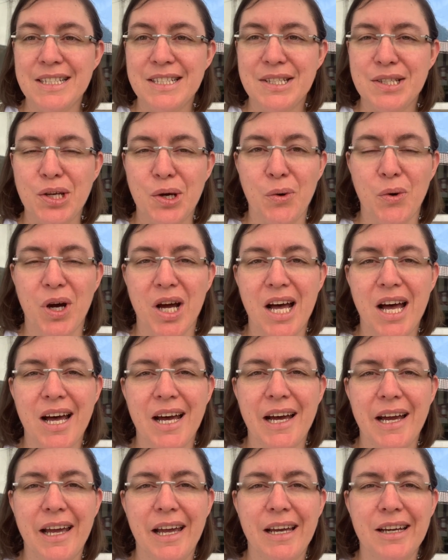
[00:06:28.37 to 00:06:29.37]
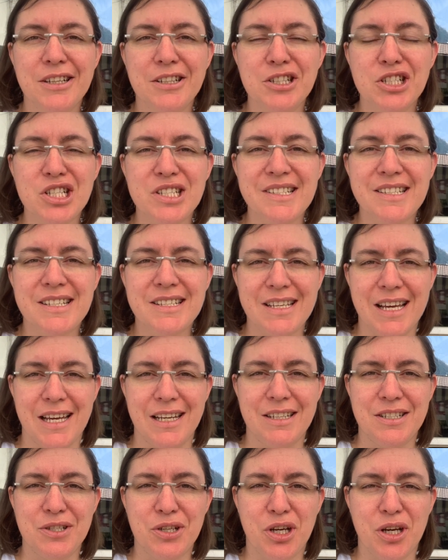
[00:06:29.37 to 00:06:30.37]
So I just
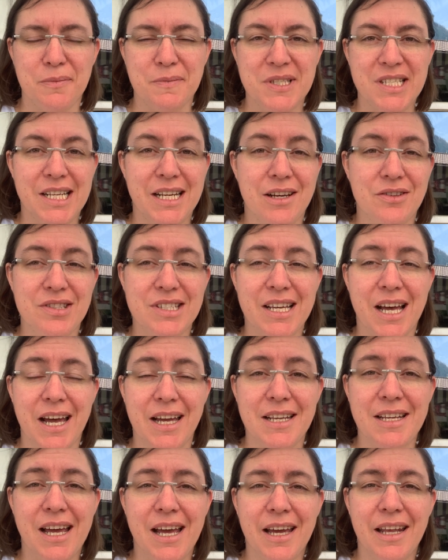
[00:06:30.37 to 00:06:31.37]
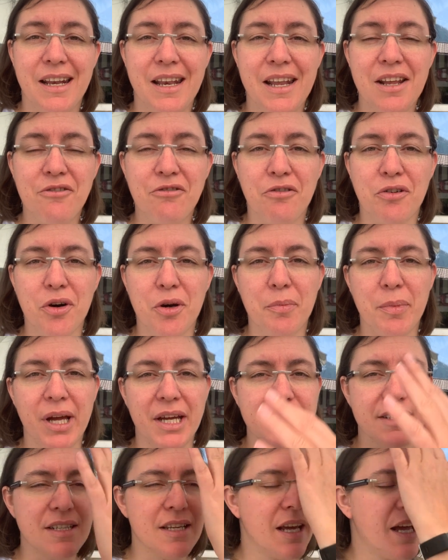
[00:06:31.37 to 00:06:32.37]
decided to come sit outside and knit for a
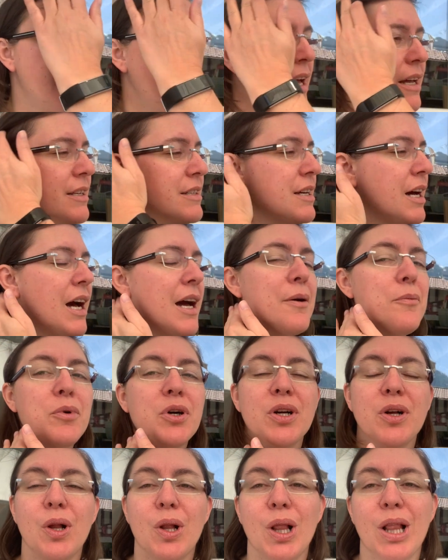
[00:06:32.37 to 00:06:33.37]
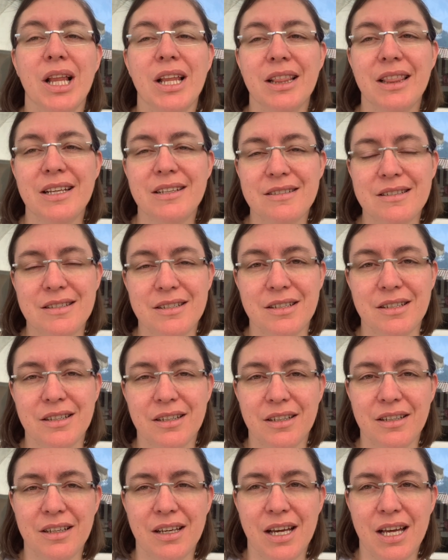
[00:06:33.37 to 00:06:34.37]
bit and I will listen
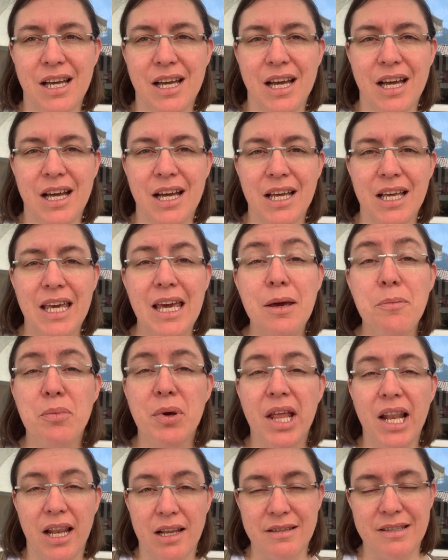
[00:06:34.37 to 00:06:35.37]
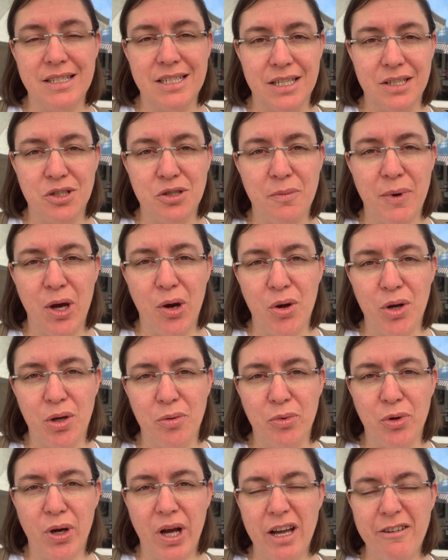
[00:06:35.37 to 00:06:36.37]
keep listening to my
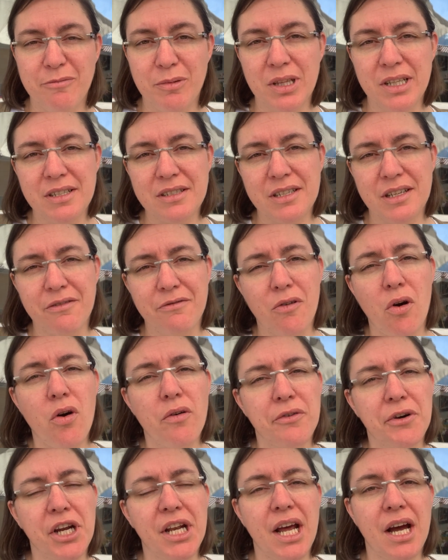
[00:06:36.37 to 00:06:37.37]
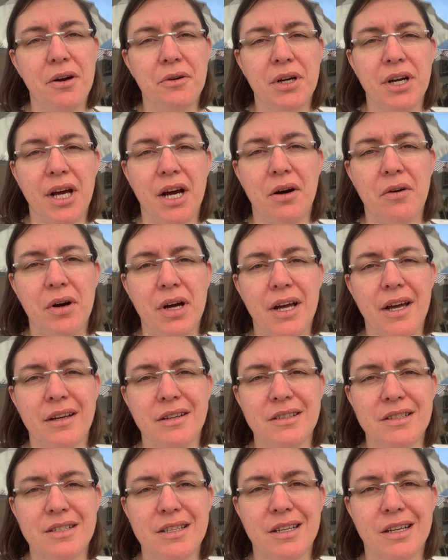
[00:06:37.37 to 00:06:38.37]
audiobook. I've been listening for over an hour now
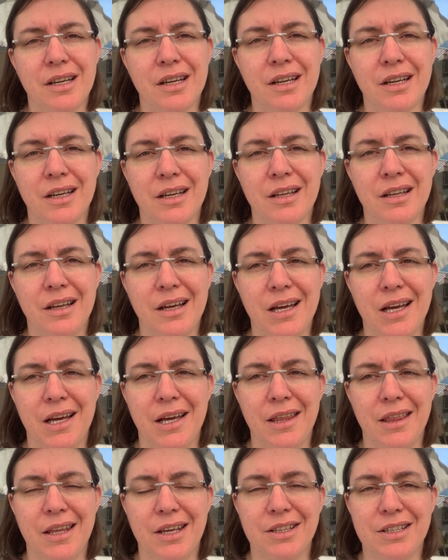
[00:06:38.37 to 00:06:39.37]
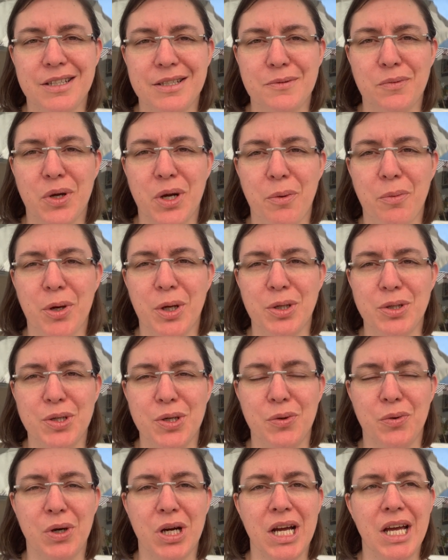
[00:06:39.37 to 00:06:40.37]
and I think that's what I'm going to
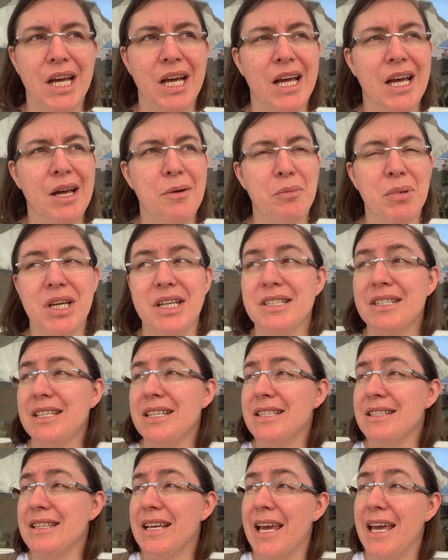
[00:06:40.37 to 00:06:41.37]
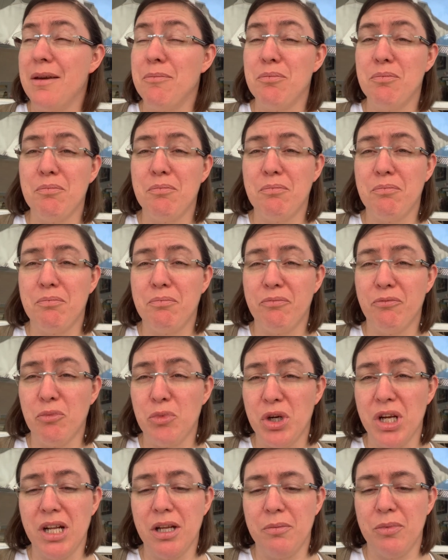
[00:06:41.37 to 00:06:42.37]
do because it is a
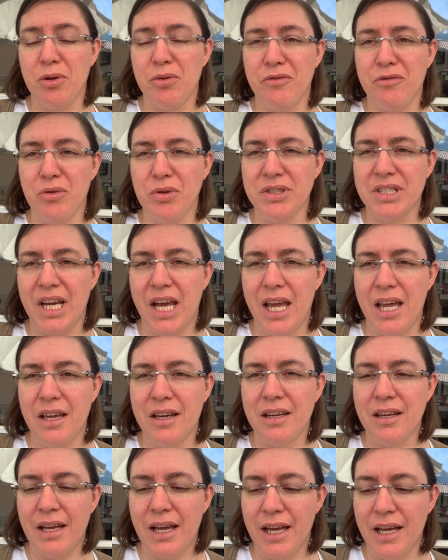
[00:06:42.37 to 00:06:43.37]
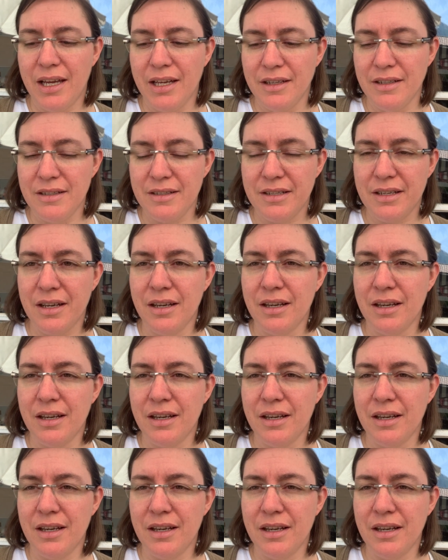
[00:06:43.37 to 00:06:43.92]
really beautiful day and